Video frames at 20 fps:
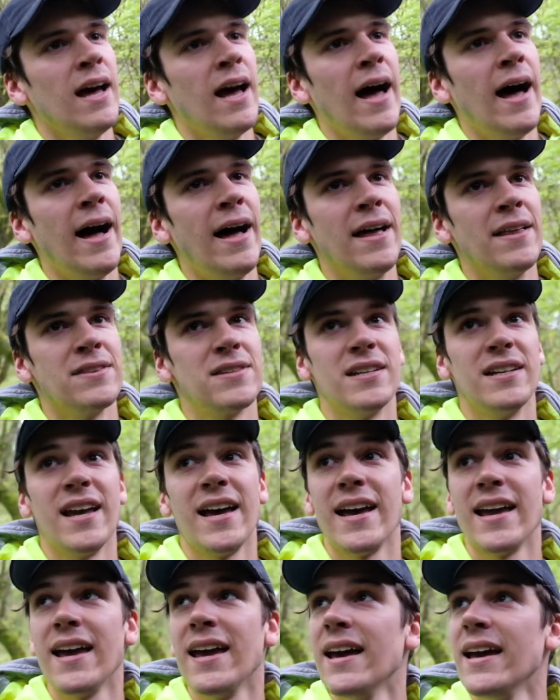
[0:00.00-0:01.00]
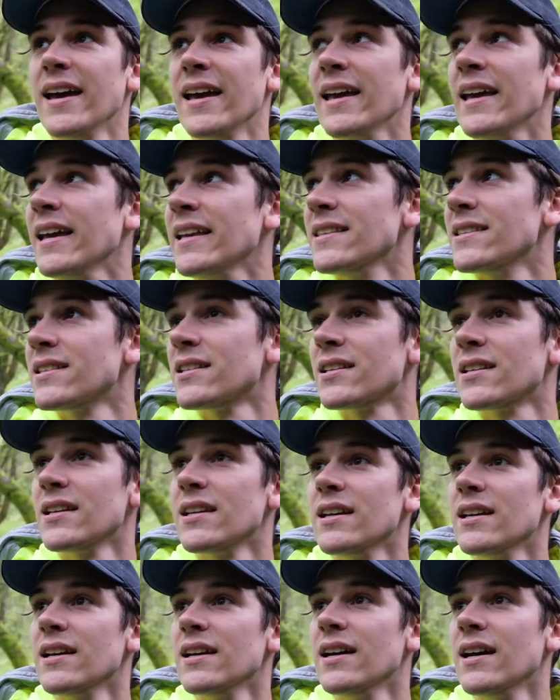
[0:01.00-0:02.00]
And today it
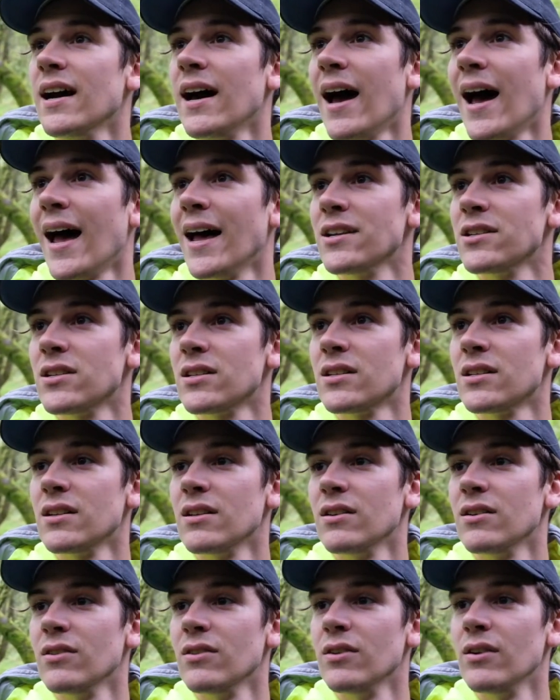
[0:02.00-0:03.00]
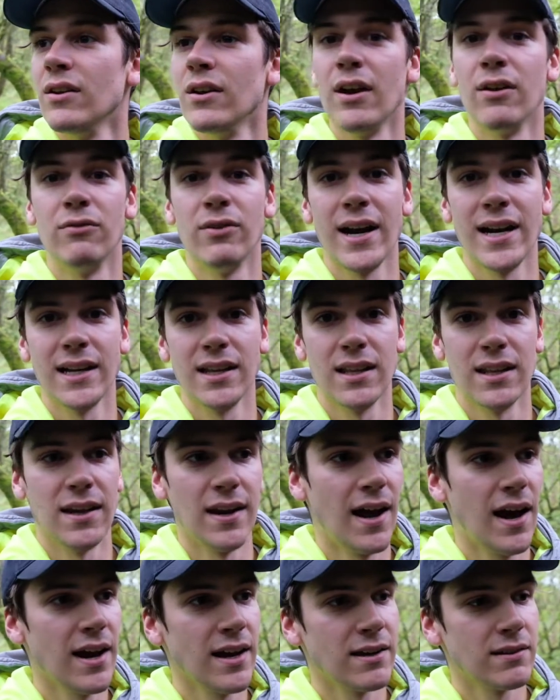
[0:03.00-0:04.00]
has rained in the
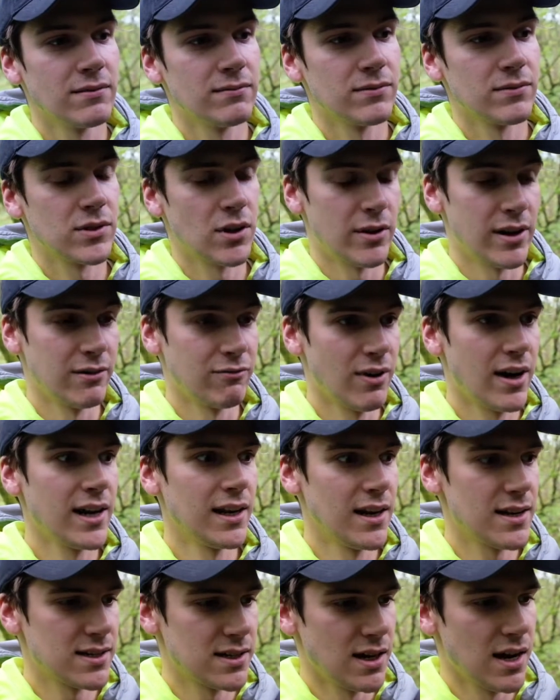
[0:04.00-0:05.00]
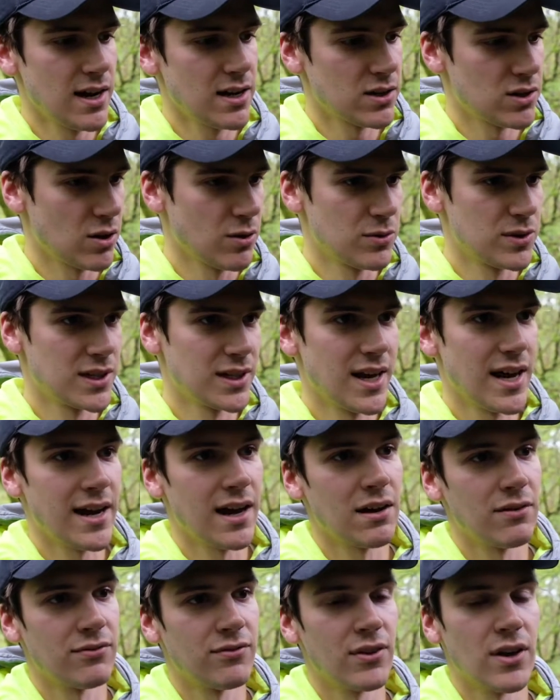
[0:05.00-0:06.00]
night. Sorry, it rained last night. So today
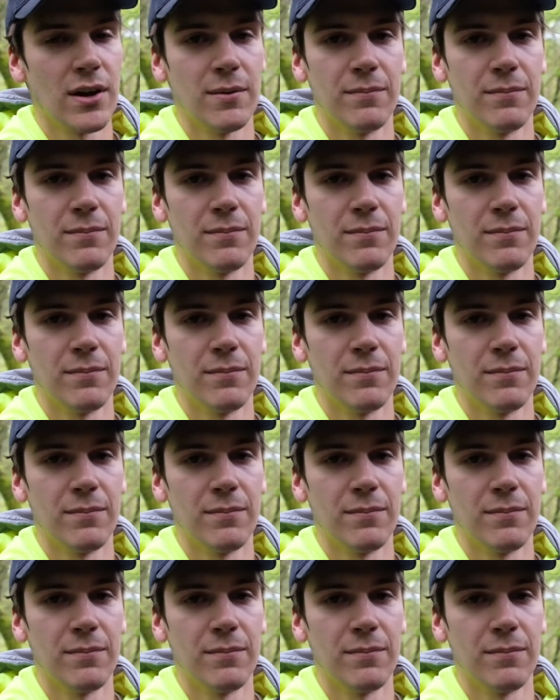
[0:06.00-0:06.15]
I've